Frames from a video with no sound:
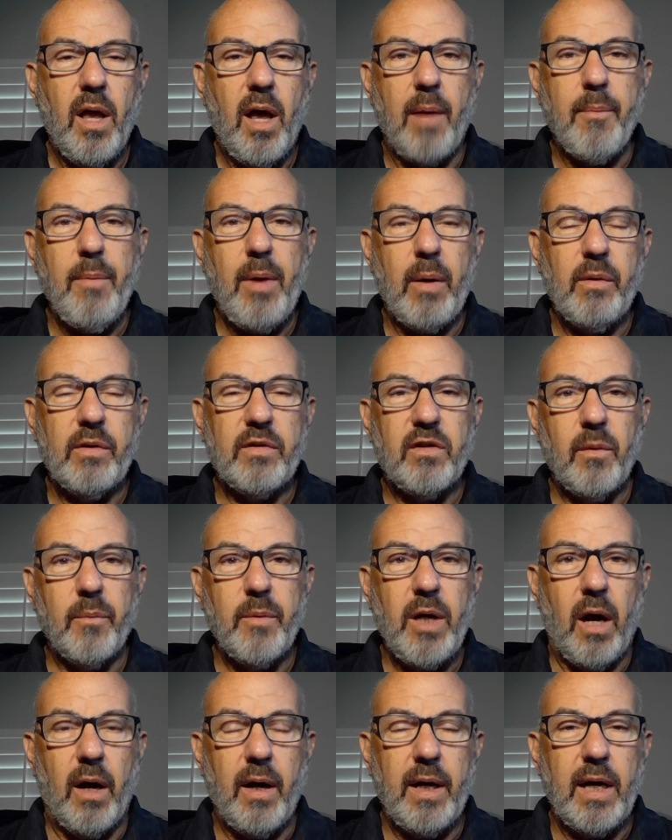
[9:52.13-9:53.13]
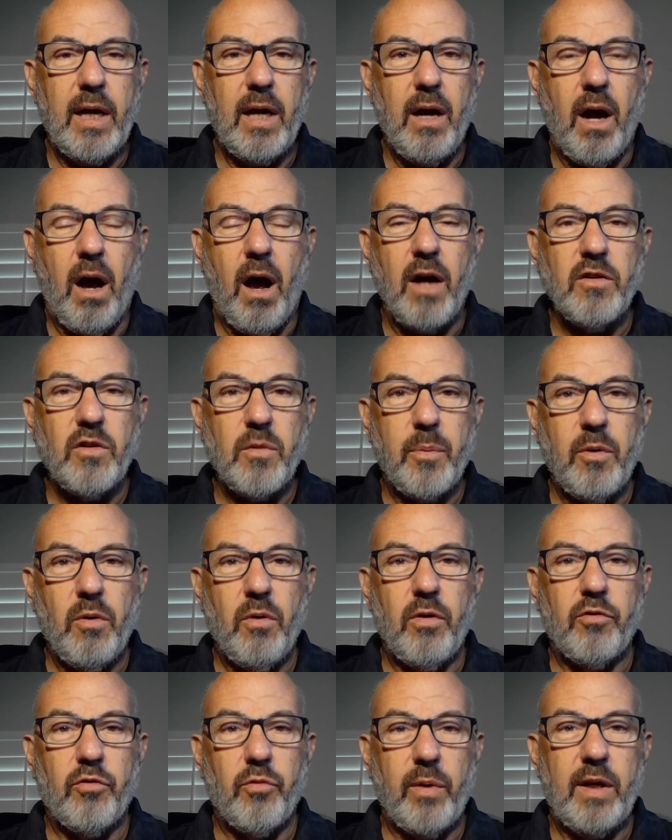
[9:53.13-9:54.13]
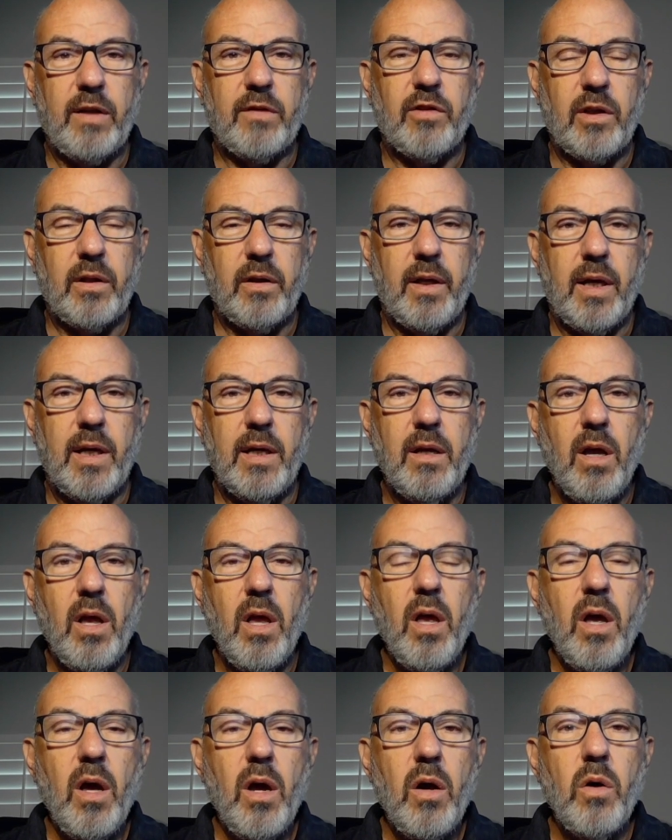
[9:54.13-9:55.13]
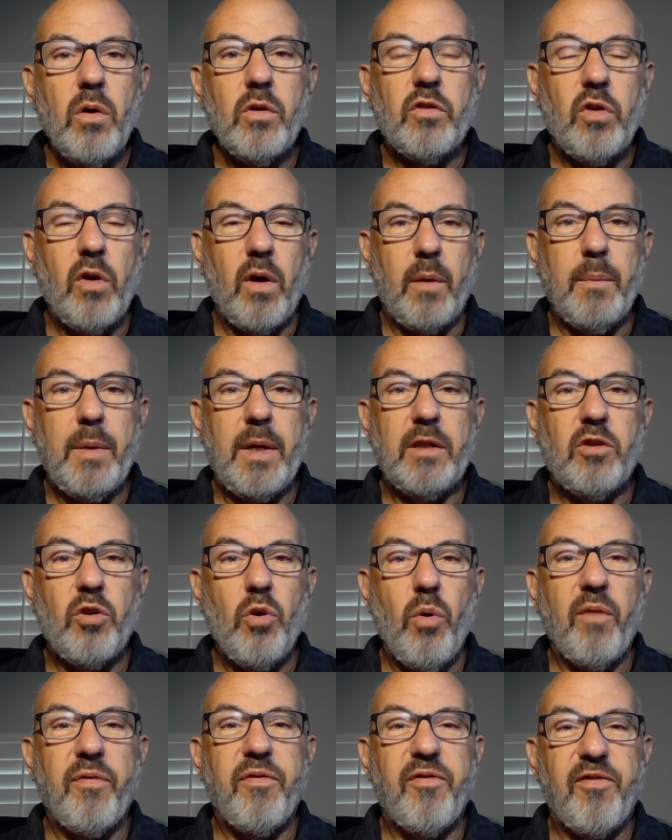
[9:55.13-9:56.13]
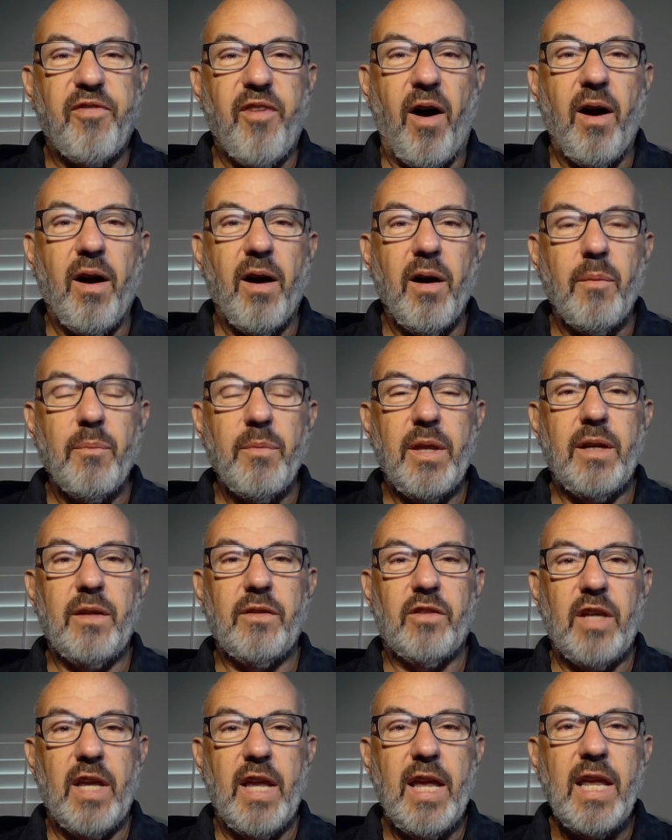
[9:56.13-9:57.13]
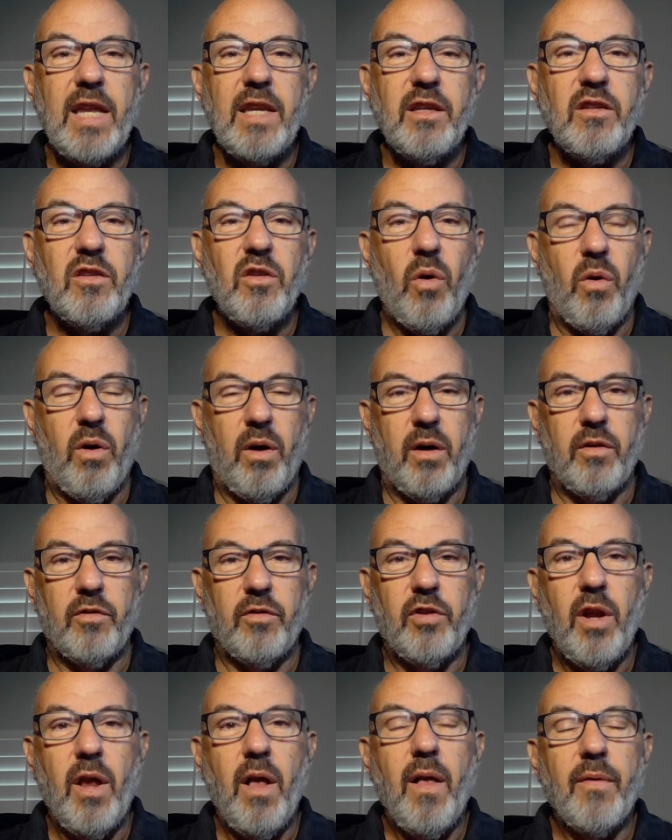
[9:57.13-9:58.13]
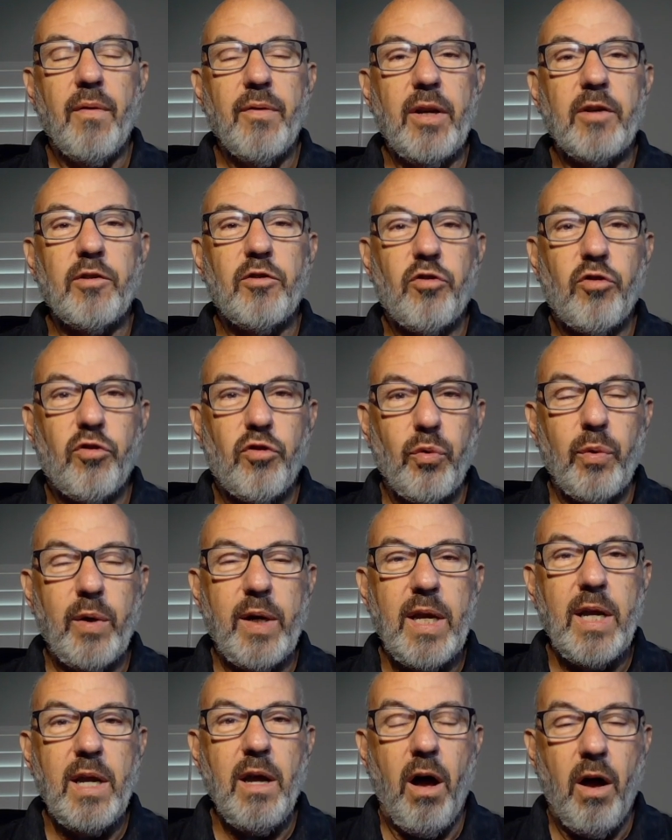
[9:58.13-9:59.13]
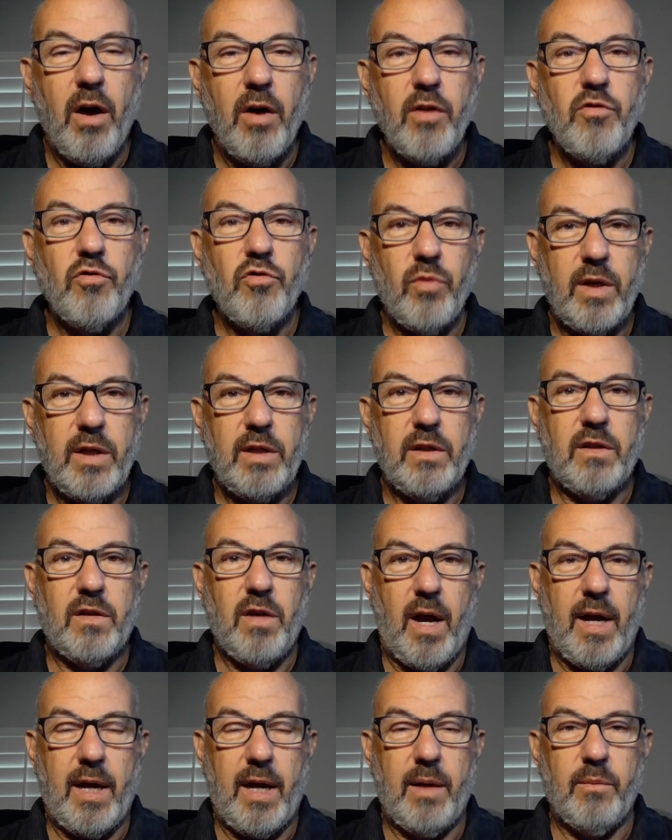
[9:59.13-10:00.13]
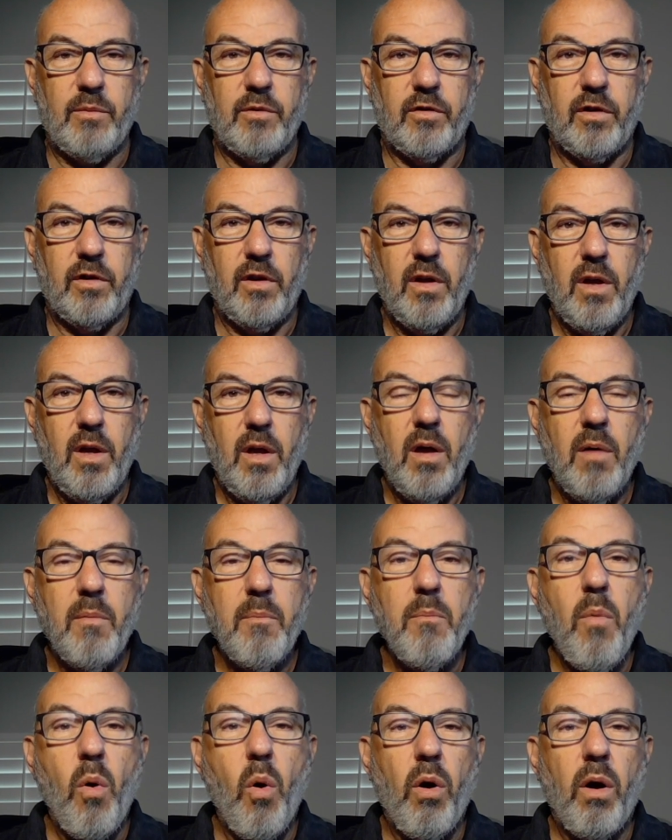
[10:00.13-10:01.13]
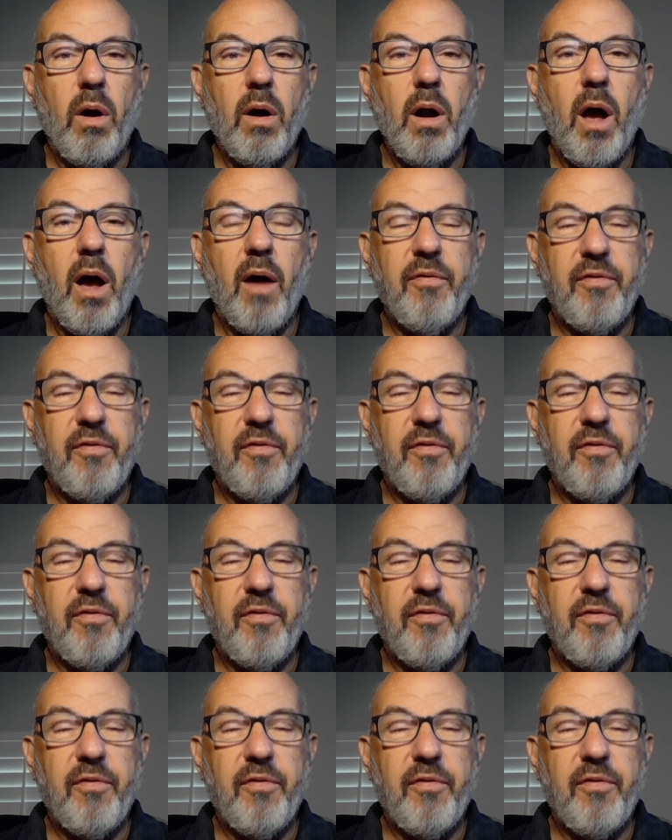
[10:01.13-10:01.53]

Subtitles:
I met with some young entrepreneurs recently who took me to a farm that is indoors, that is 300 times more